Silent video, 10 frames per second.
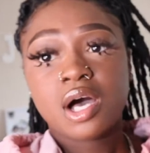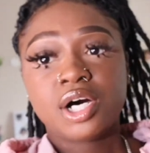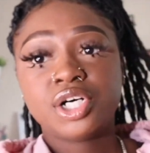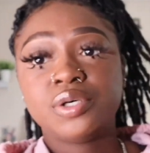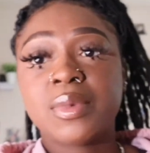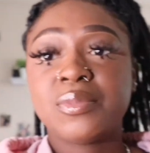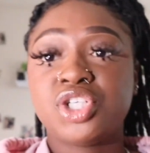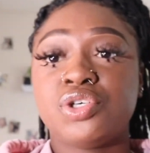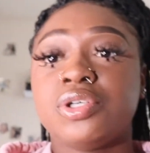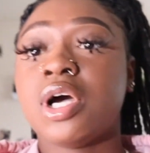I'm gonna
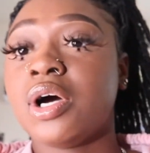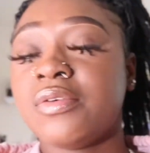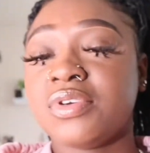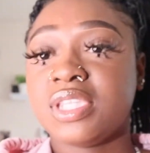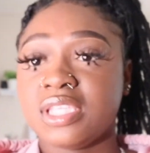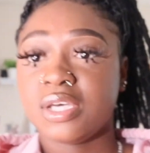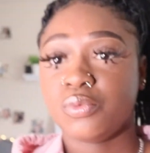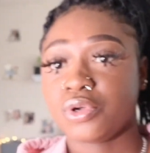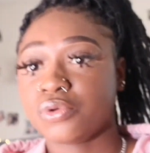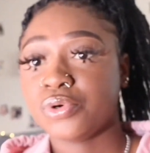show y'all everything that
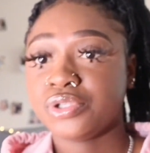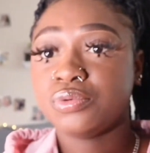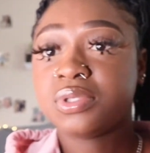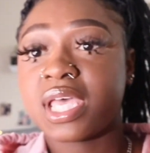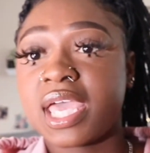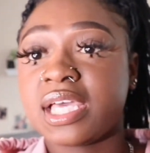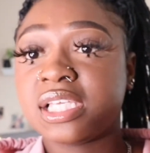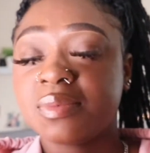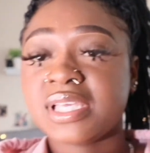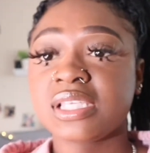we're going to take,
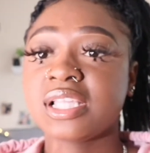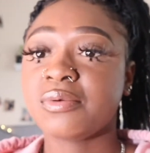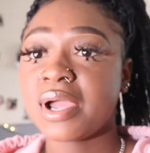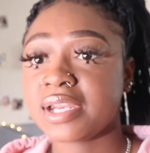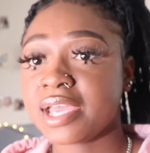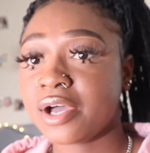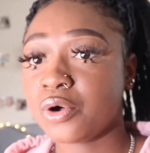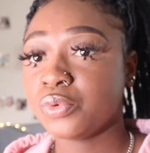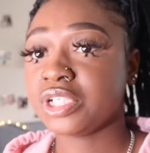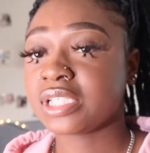because basically right
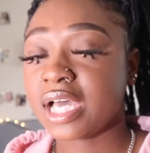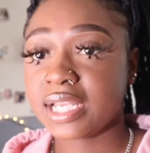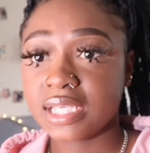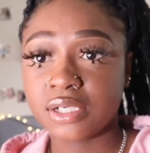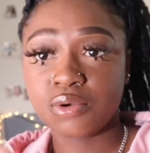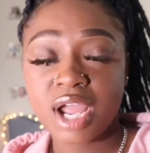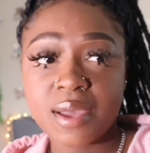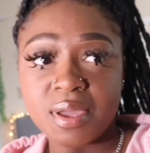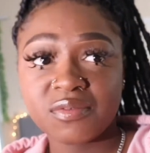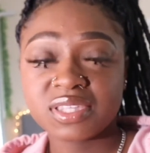now we just gotta
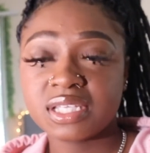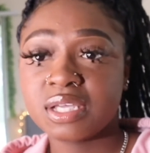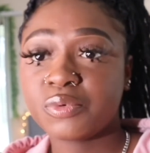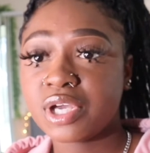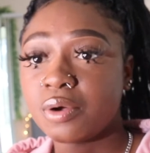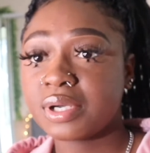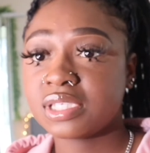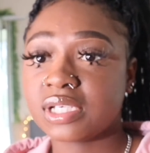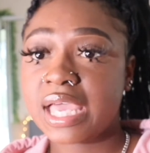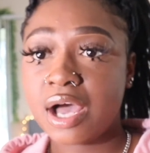grab everything that we already
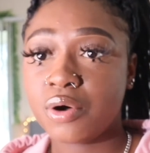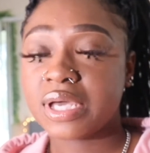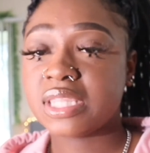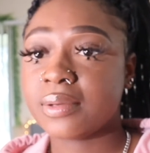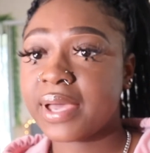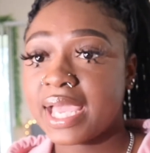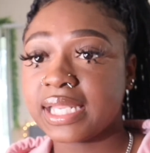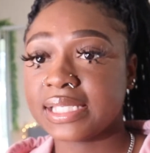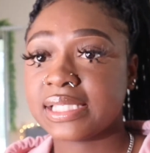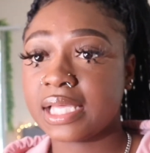took out and then pack
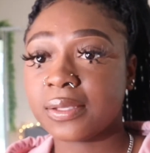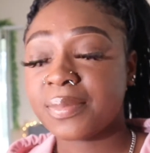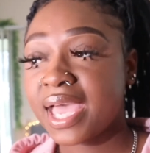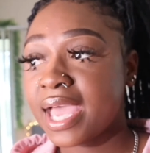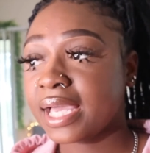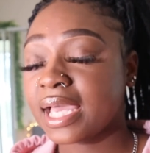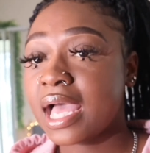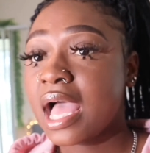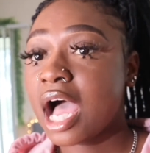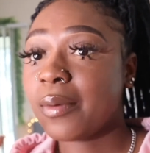it inside the bag.
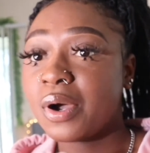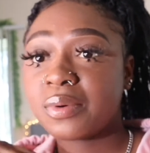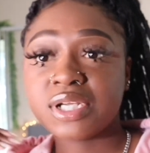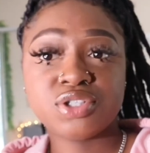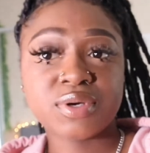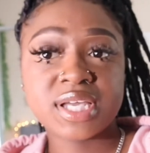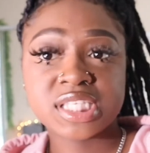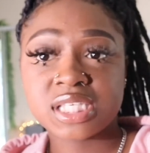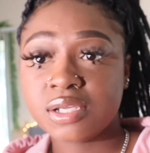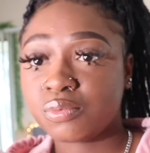I'm already
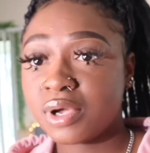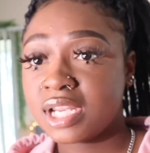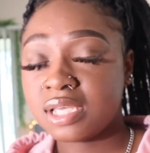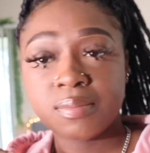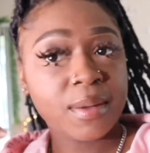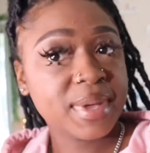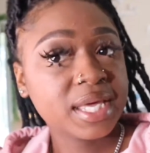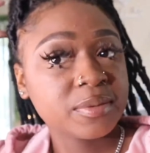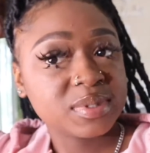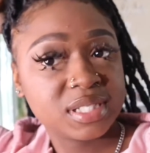dressed and ready, my
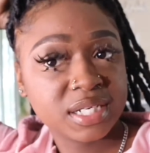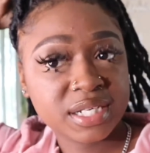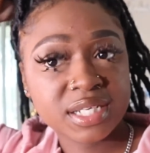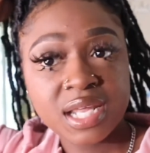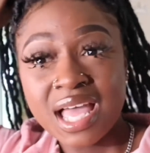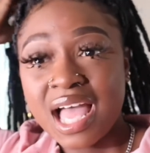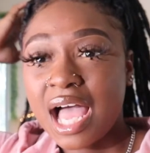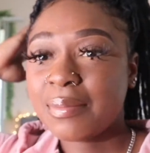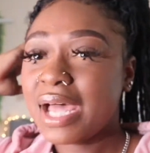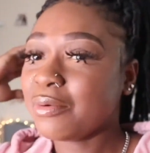makeup's done.
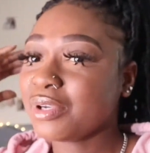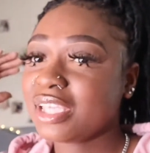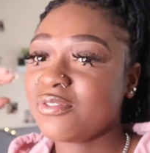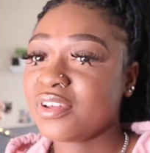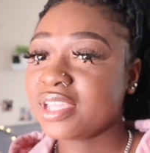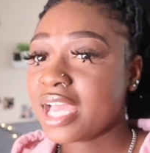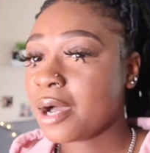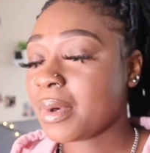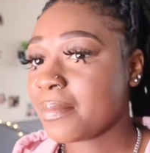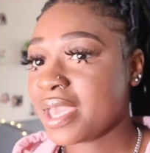I'm not really feeling
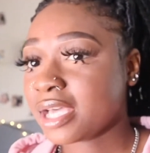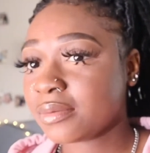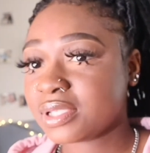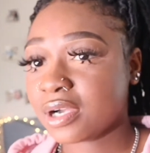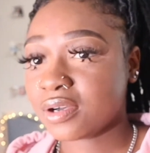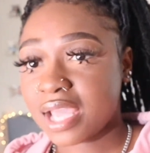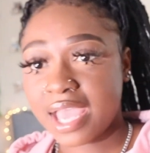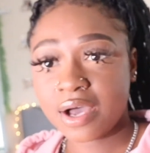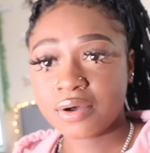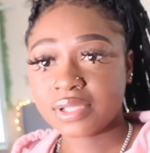how my makeup turned
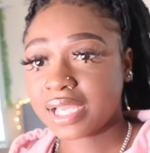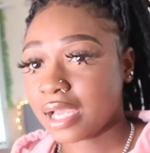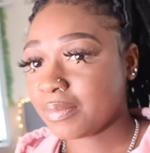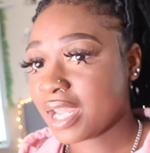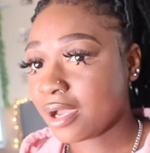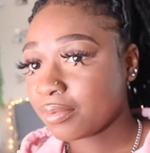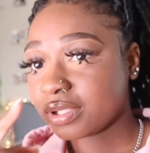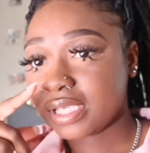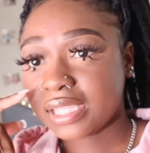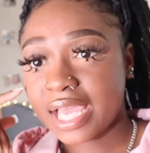out. Like, I'm not
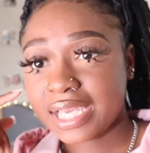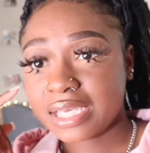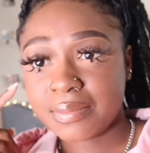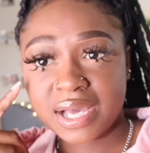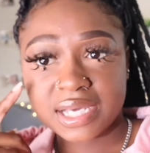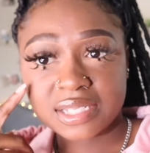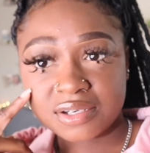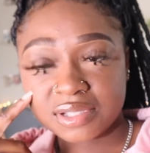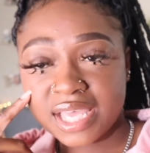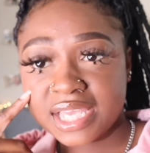really liking my
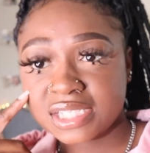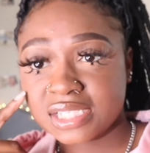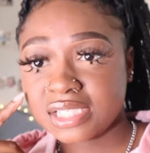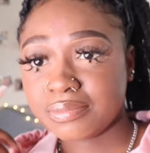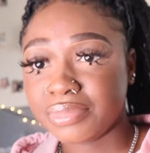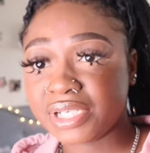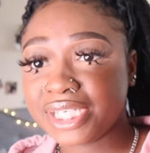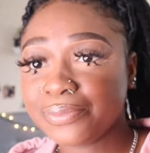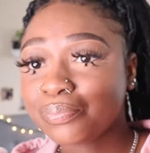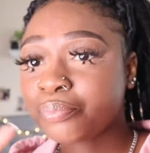underlashes,
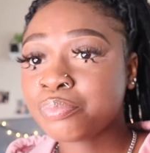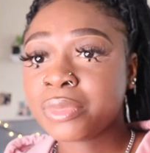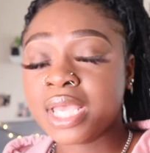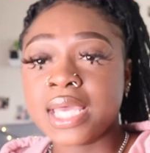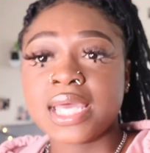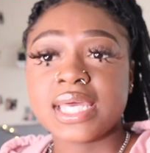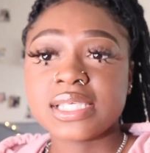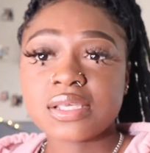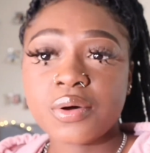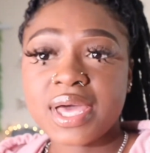but
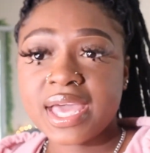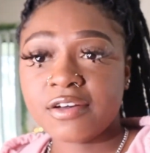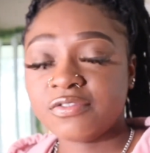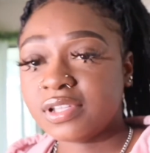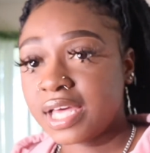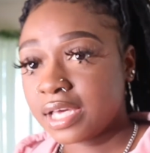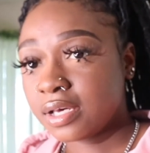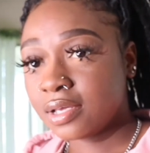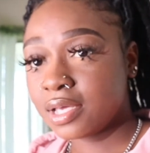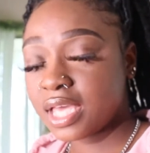it's okay. I feel like
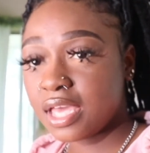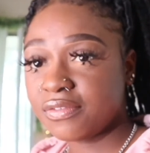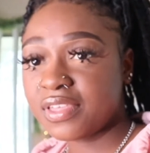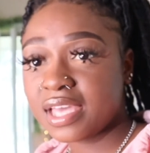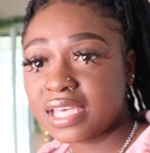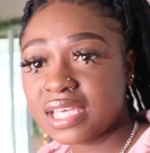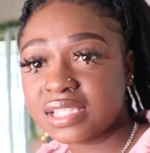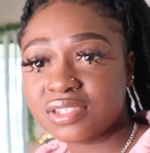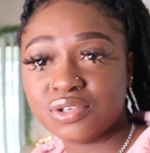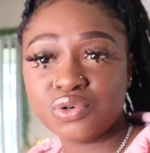if they
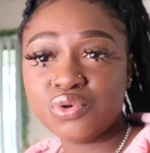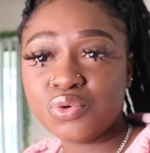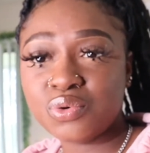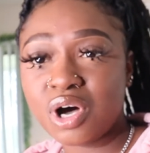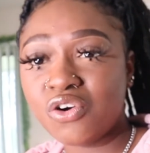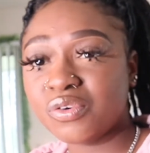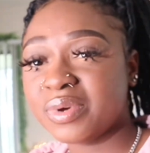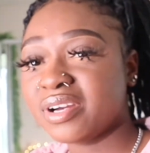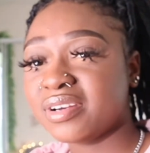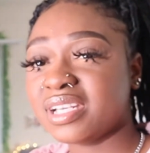get too
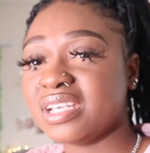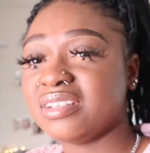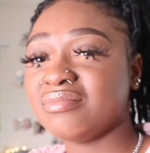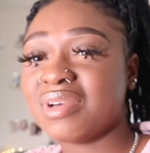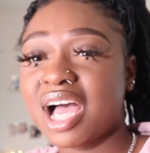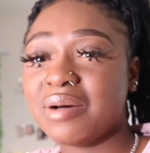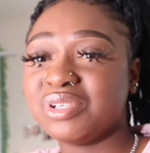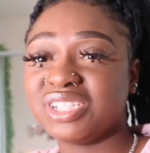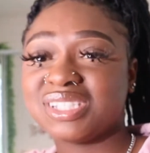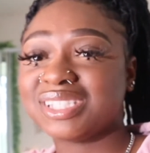overbearing, and I'ma
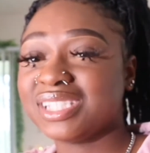just